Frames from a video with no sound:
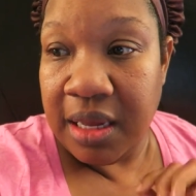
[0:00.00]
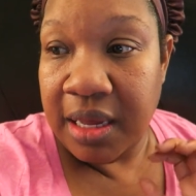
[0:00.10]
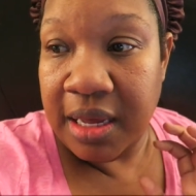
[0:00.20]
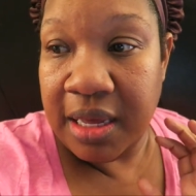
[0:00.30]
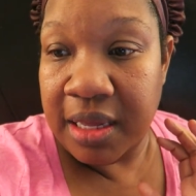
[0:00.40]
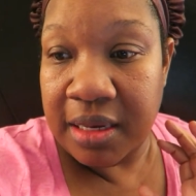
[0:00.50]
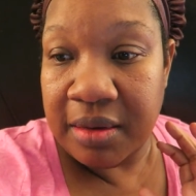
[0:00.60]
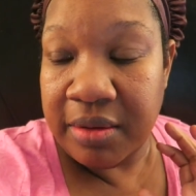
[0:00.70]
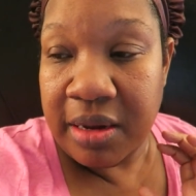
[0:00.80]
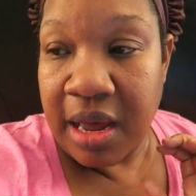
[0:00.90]

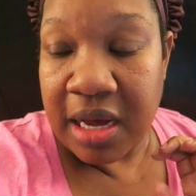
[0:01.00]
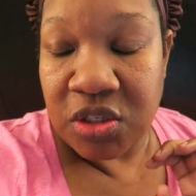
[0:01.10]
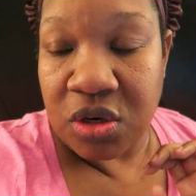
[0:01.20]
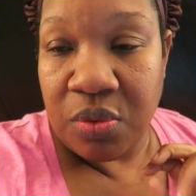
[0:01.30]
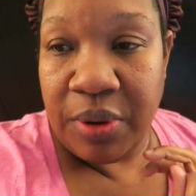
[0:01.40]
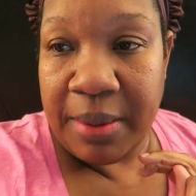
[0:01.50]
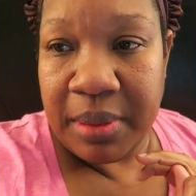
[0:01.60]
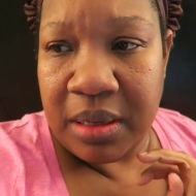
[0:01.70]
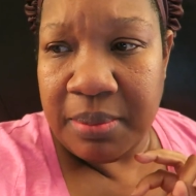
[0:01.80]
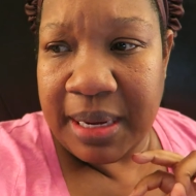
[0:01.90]
and I start
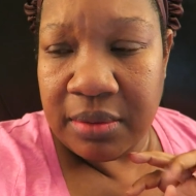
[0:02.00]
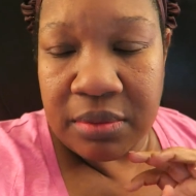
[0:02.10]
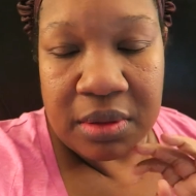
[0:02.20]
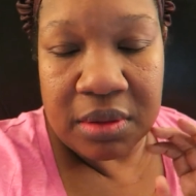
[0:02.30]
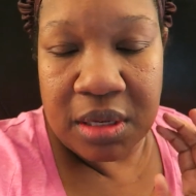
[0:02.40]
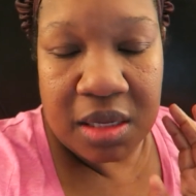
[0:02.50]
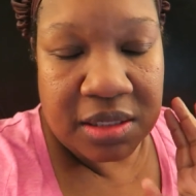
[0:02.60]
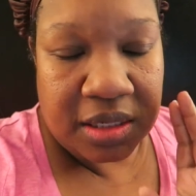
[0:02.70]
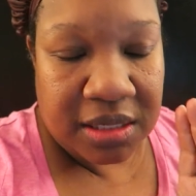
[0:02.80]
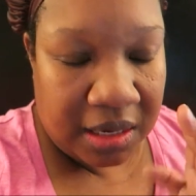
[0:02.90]
rambling about
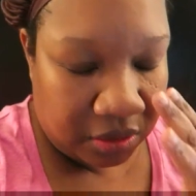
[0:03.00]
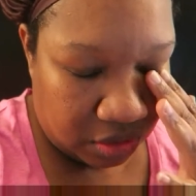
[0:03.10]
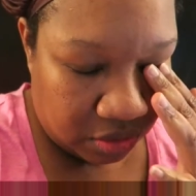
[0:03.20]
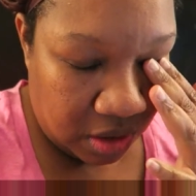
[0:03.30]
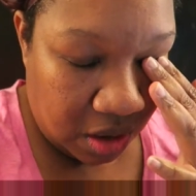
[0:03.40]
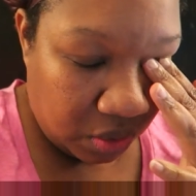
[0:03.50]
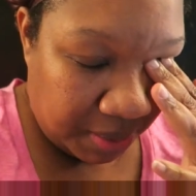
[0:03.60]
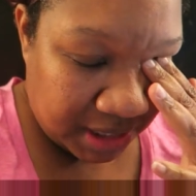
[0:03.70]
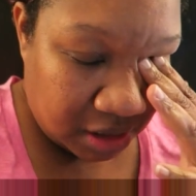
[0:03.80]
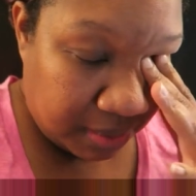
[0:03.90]
nonsense. I don't know. What am
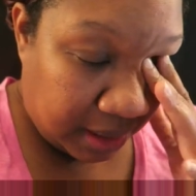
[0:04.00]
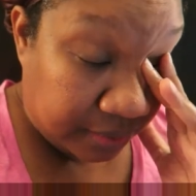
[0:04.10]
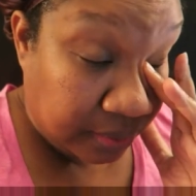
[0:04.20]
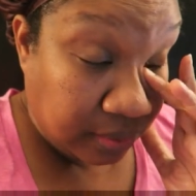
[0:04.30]
I talking about?